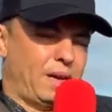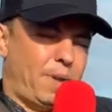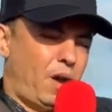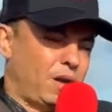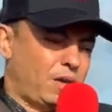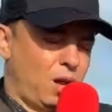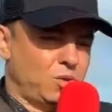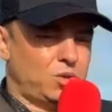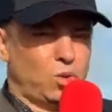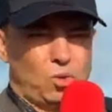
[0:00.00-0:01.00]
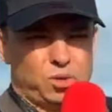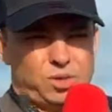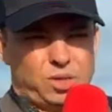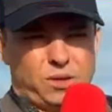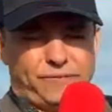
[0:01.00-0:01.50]
behind closed doors,
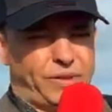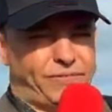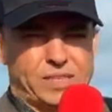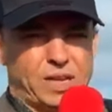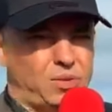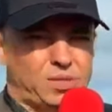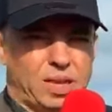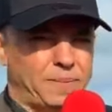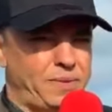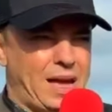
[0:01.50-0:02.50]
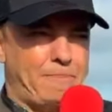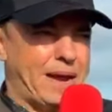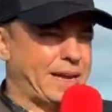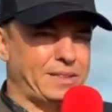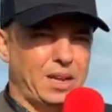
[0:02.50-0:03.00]
the physio team and that
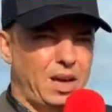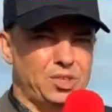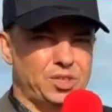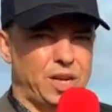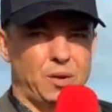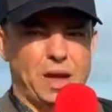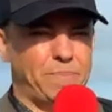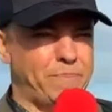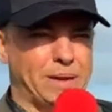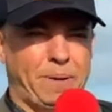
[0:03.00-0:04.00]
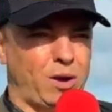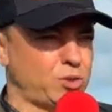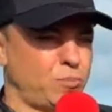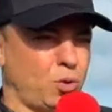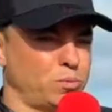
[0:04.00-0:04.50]
back end of last year. We had big
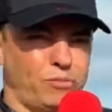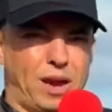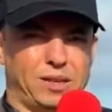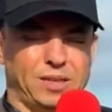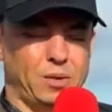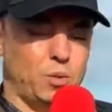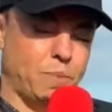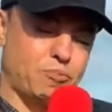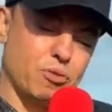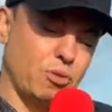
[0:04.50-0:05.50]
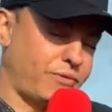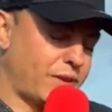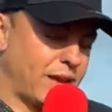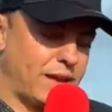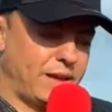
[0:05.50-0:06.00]
post-mortems around it. We improved
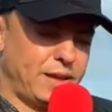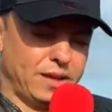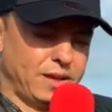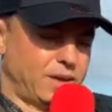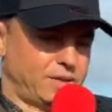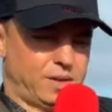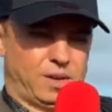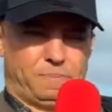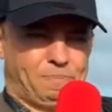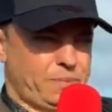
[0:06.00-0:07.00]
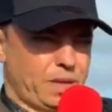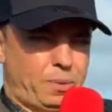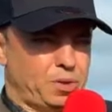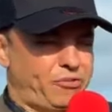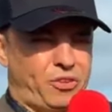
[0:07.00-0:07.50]
it,
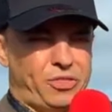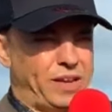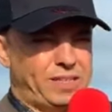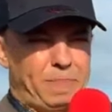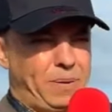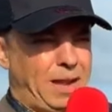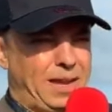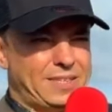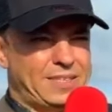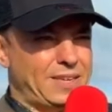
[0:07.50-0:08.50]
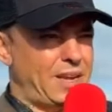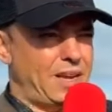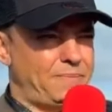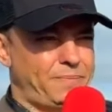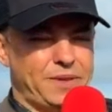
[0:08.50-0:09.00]
put different things in place.
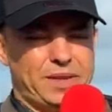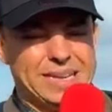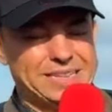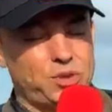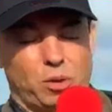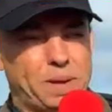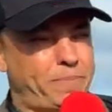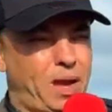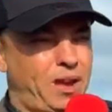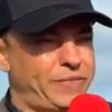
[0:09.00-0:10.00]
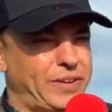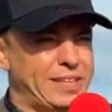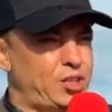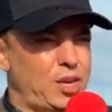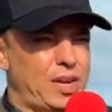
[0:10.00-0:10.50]
It's not been perfect
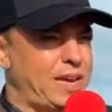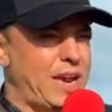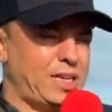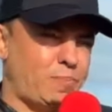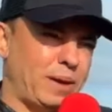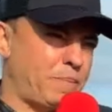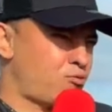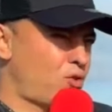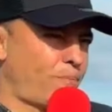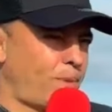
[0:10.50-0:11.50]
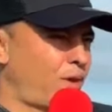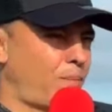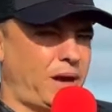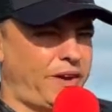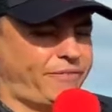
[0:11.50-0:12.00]
this year yet. It's been improved, but not
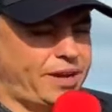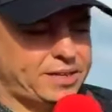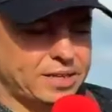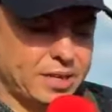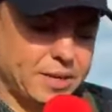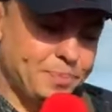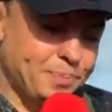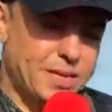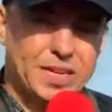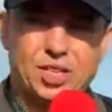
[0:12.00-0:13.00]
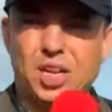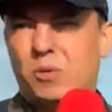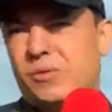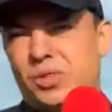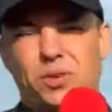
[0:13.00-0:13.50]
perfect. This year,
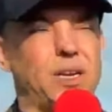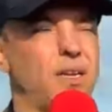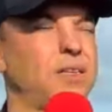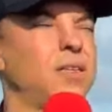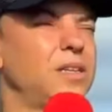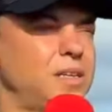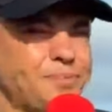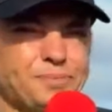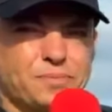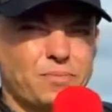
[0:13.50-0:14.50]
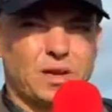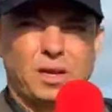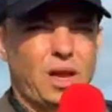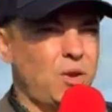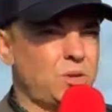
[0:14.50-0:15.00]
we've took in
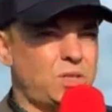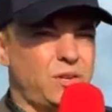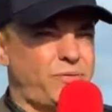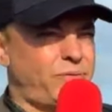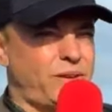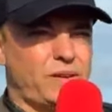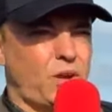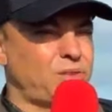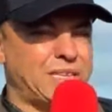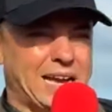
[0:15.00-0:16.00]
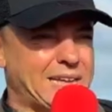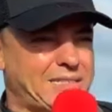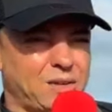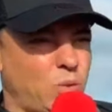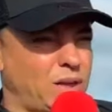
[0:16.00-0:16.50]
loads of
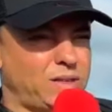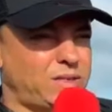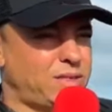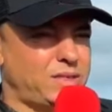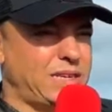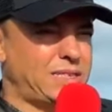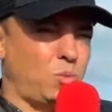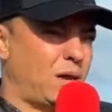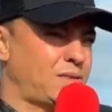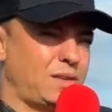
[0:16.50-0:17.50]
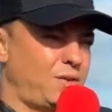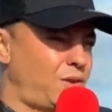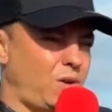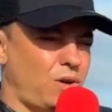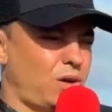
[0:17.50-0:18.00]
contact ones. These are ones that are
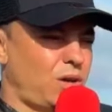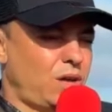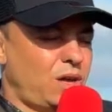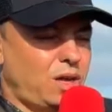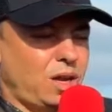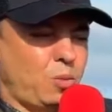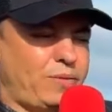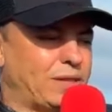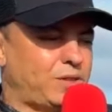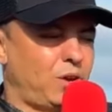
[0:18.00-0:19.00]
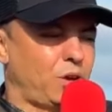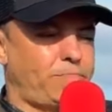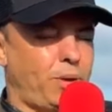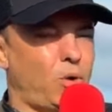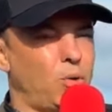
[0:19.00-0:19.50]
not, you know, we've had the
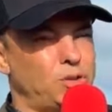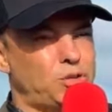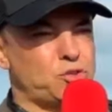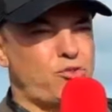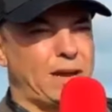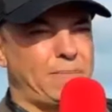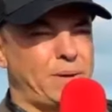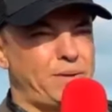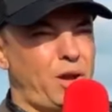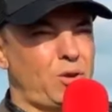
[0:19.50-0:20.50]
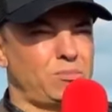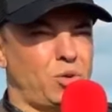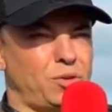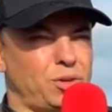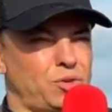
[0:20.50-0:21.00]
odd pull and strain, but no
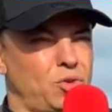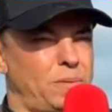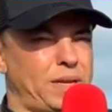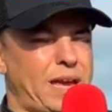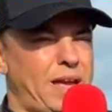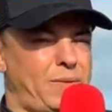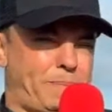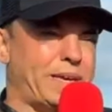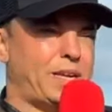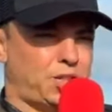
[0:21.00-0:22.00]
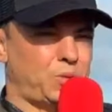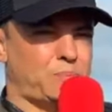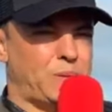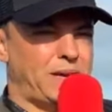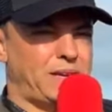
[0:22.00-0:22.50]
more than you'd normally get. The big issue has
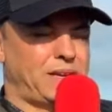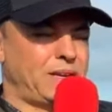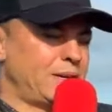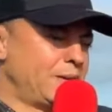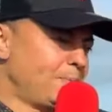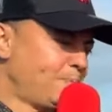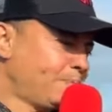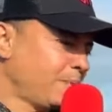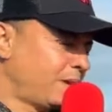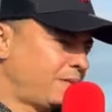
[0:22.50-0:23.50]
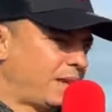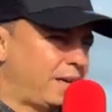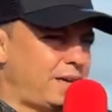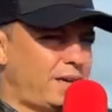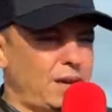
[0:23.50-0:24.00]
been the,
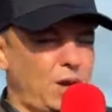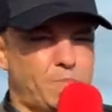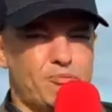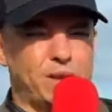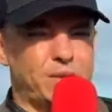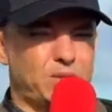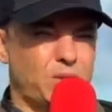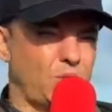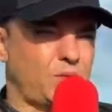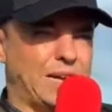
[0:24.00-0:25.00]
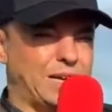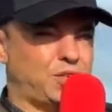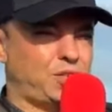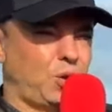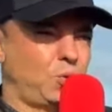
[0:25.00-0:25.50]
you know, Brennan's contact
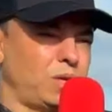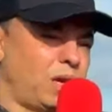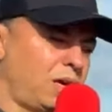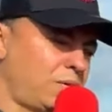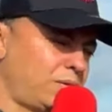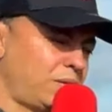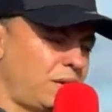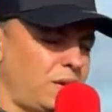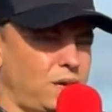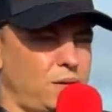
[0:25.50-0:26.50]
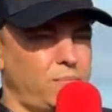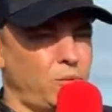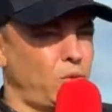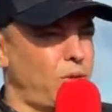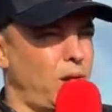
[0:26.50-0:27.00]
shoulder,
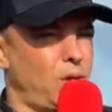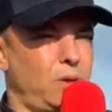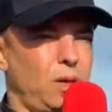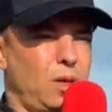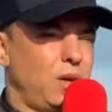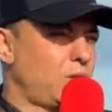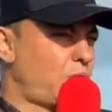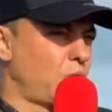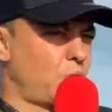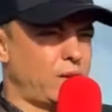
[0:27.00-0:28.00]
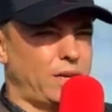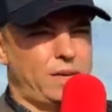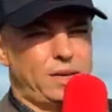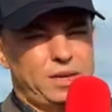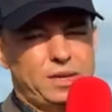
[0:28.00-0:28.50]
Morrow, Cooley,